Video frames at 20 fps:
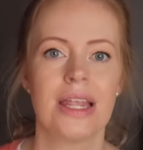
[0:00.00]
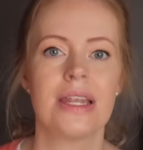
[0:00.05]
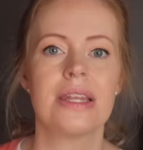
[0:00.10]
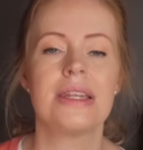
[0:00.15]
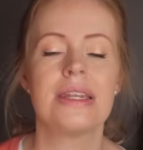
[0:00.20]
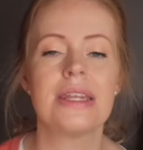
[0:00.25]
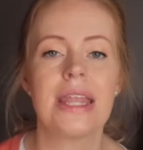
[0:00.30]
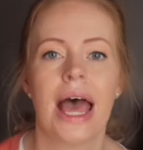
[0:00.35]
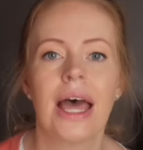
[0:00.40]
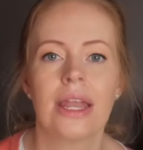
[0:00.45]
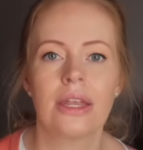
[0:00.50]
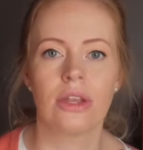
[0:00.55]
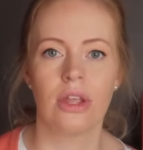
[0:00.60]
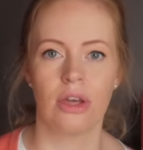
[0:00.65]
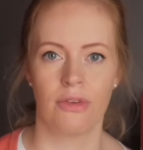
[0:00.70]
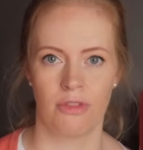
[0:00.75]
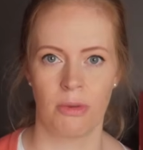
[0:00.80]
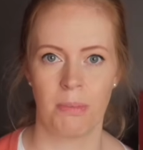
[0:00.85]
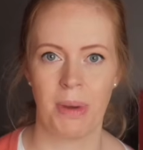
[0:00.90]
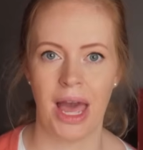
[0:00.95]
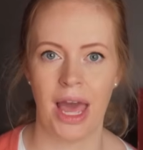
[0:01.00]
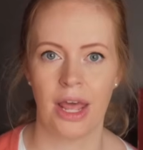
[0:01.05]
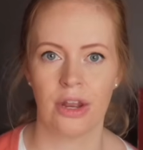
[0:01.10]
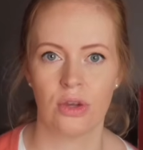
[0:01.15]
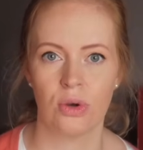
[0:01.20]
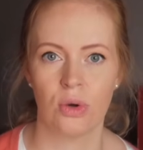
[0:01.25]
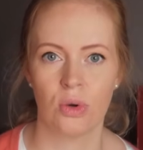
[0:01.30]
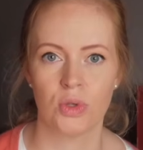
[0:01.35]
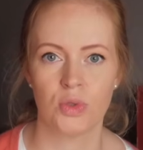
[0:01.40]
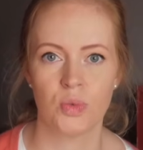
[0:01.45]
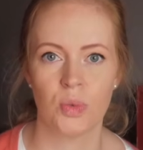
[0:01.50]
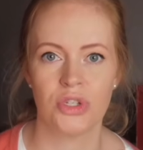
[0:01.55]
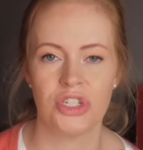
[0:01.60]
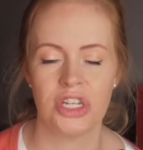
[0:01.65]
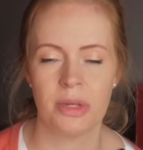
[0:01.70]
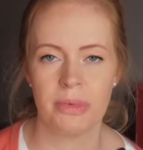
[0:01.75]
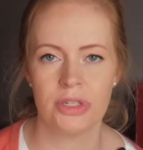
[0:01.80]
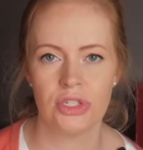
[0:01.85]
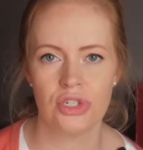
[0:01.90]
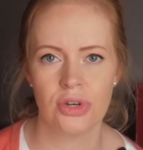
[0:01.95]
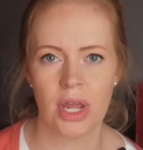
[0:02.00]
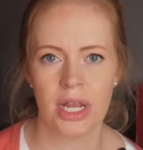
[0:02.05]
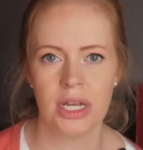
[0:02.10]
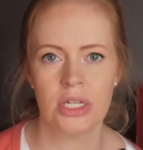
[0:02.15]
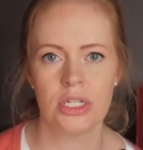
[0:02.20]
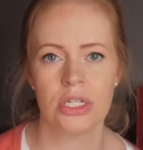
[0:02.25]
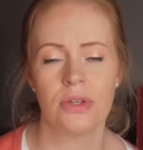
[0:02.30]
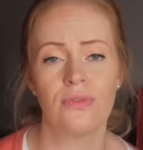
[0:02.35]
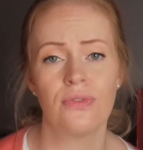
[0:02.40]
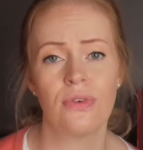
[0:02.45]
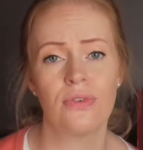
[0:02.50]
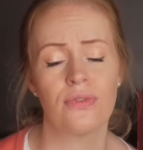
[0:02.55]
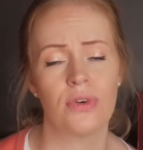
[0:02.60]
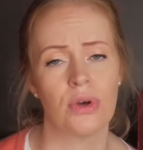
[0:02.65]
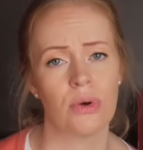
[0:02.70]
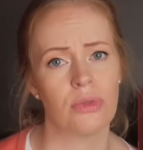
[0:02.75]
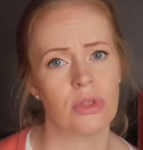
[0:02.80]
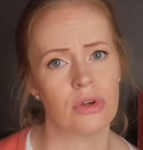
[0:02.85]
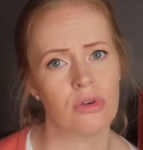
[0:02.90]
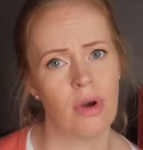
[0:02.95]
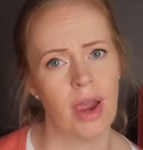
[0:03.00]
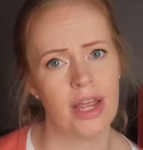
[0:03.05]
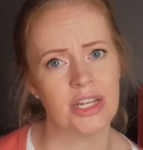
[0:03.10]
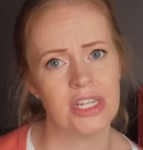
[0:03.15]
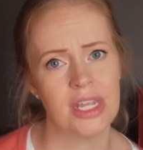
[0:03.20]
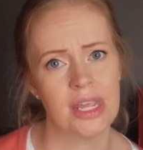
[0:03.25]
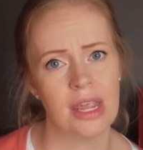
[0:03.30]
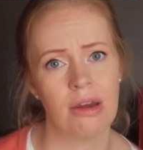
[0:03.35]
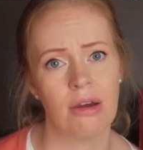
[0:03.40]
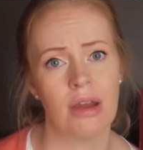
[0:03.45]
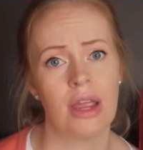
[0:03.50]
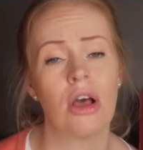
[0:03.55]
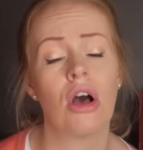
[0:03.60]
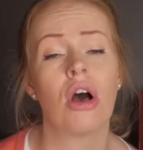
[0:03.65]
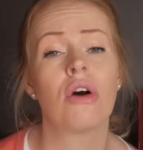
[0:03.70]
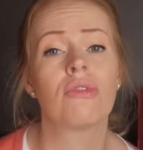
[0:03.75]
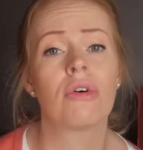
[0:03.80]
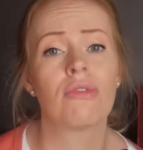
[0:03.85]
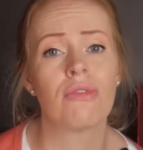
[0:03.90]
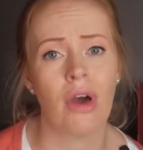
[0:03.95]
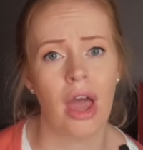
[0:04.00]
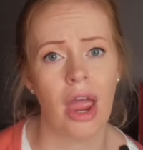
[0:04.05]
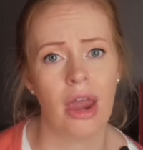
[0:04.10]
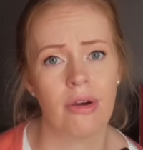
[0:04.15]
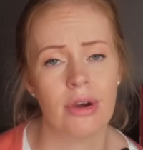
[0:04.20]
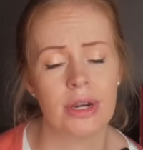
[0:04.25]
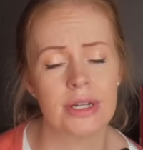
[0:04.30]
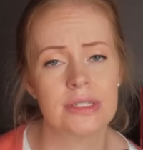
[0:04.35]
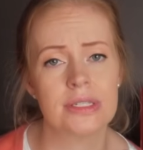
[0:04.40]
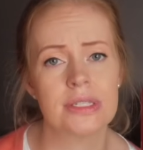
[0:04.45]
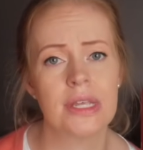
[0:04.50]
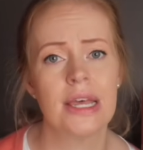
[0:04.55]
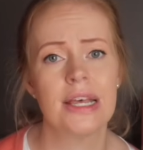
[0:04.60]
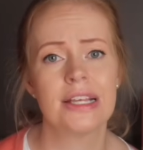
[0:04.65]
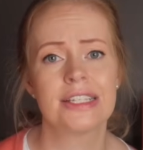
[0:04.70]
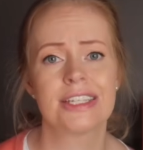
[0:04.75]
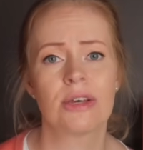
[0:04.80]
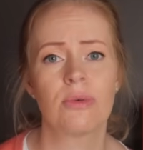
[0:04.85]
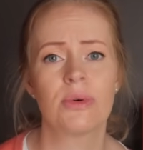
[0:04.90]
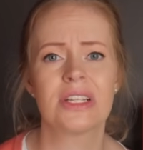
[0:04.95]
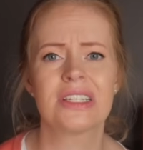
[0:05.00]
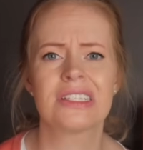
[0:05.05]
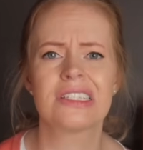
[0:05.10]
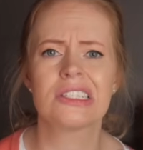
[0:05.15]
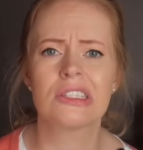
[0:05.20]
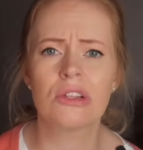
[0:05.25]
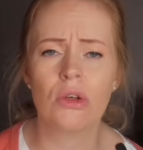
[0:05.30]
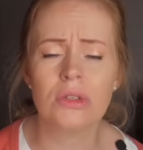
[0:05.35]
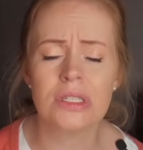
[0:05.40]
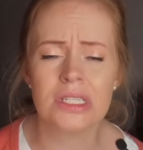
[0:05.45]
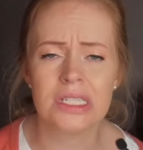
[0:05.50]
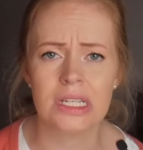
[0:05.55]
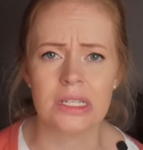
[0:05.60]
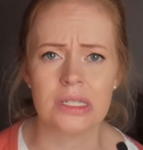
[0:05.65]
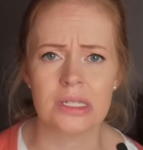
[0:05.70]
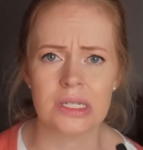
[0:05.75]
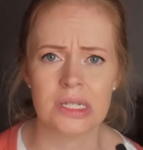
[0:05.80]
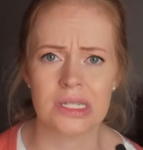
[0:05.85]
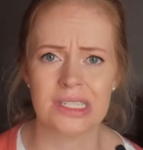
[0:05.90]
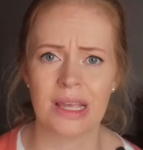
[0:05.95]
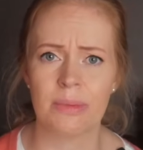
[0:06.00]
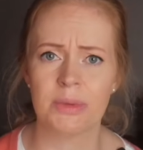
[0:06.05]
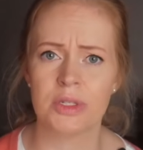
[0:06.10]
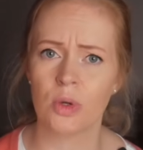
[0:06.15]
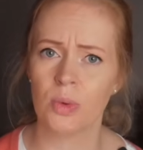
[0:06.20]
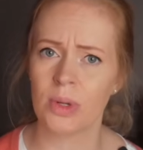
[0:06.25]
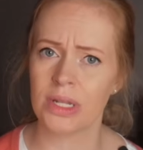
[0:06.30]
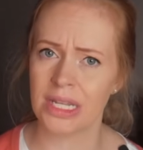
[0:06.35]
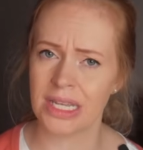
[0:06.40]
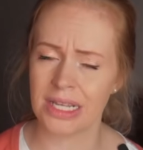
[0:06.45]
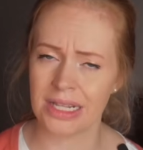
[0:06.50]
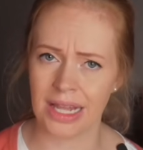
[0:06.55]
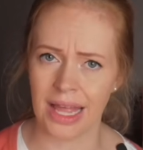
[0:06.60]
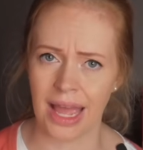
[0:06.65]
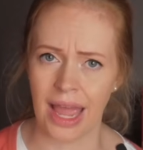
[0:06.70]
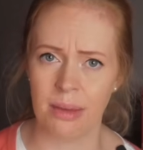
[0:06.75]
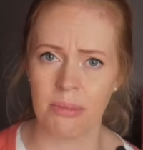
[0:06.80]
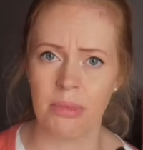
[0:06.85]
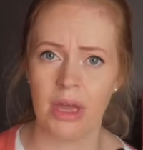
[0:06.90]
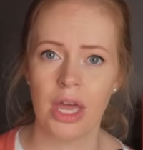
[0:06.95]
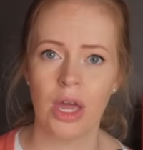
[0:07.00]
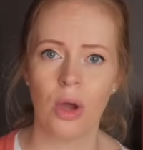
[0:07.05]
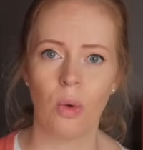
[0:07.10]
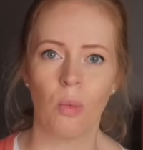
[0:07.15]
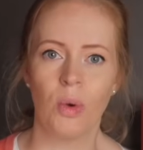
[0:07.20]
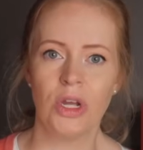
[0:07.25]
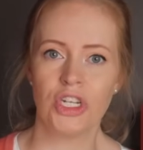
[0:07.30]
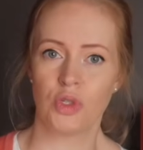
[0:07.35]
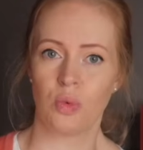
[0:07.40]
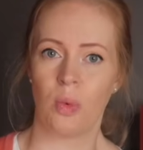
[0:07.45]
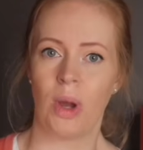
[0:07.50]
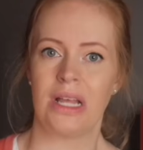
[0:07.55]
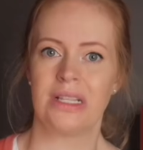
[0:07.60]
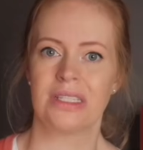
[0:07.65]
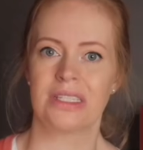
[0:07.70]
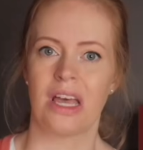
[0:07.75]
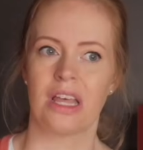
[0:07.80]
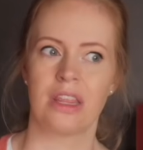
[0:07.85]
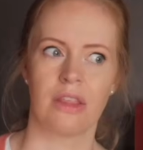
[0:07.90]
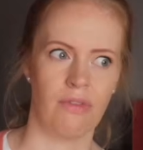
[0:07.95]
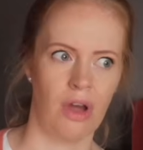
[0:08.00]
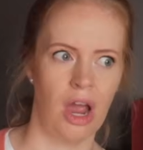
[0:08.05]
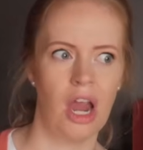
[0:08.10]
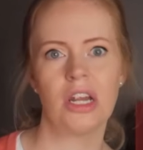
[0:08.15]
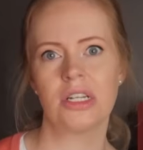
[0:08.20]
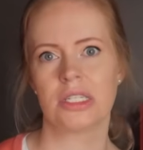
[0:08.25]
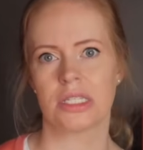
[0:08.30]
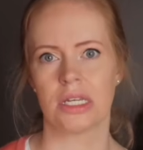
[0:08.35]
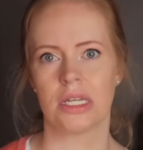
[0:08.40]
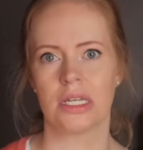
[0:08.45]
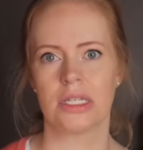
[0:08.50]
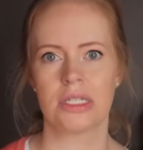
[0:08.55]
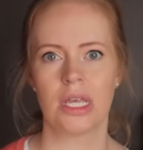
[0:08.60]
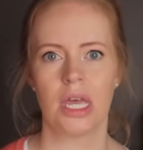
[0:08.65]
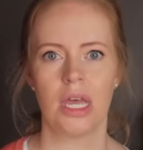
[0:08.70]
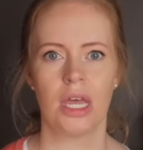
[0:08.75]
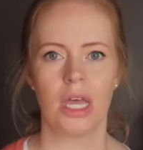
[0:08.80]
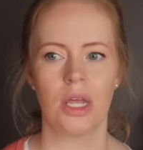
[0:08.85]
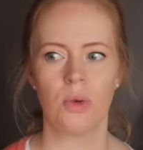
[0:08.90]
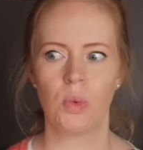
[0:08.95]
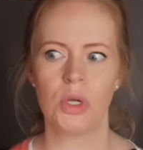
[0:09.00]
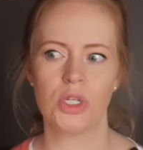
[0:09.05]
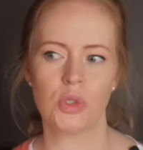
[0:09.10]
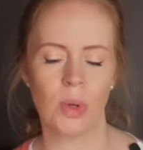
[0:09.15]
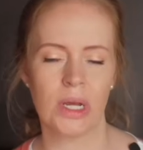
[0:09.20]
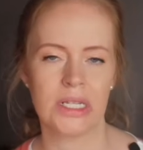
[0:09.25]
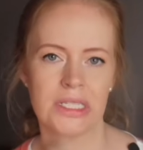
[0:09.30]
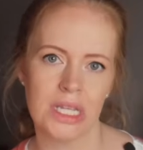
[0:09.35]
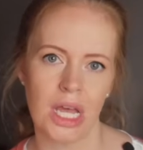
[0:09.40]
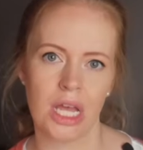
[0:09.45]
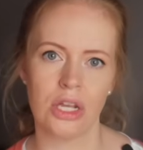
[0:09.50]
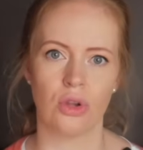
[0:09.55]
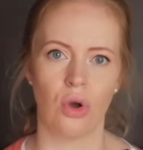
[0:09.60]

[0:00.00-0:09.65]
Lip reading: None of the particles were demonstrated to fulfill the criteria of a virus, so it is nonsense to subsequently claim which ones are the viruses and which ones are